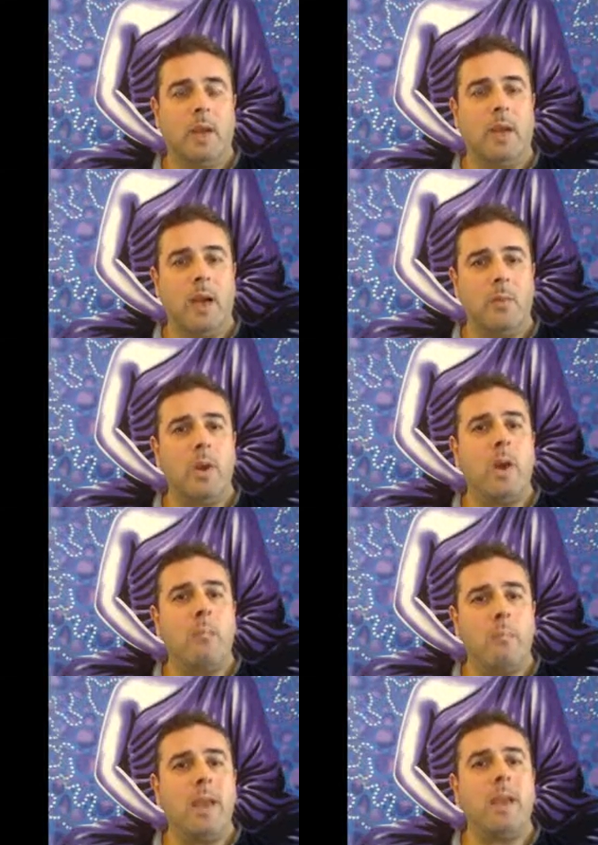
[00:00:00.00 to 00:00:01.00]
And we are
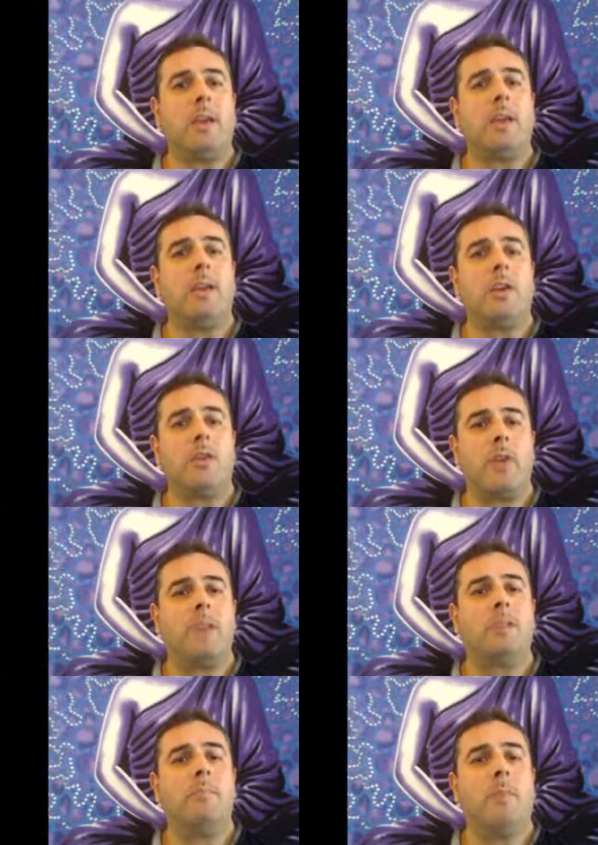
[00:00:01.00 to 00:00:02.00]
making and
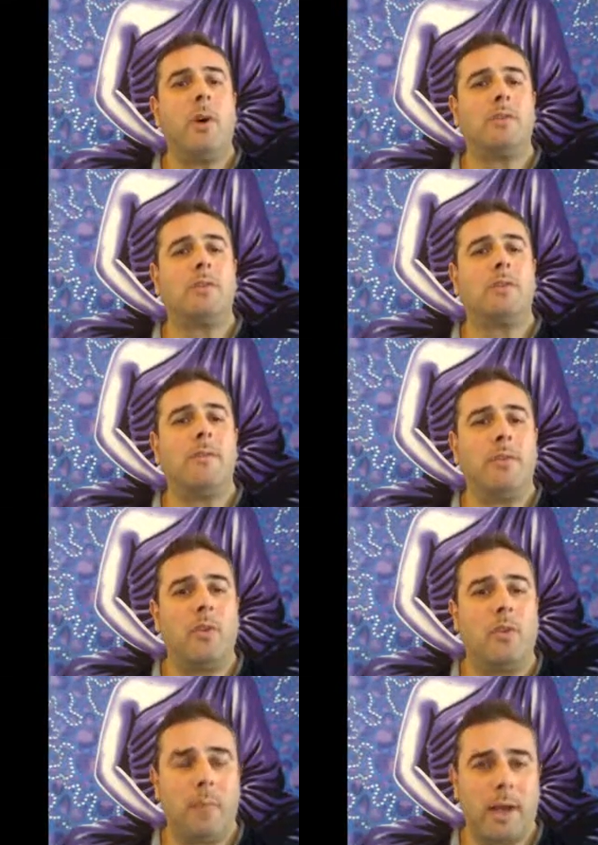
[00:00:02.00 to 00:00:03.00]
creating positive
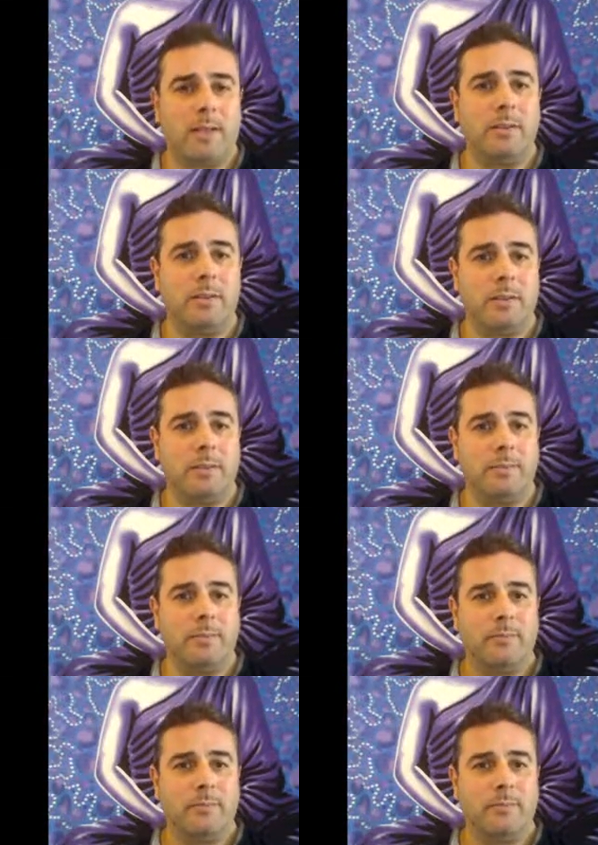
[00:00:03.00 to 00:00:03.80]
thought patterns,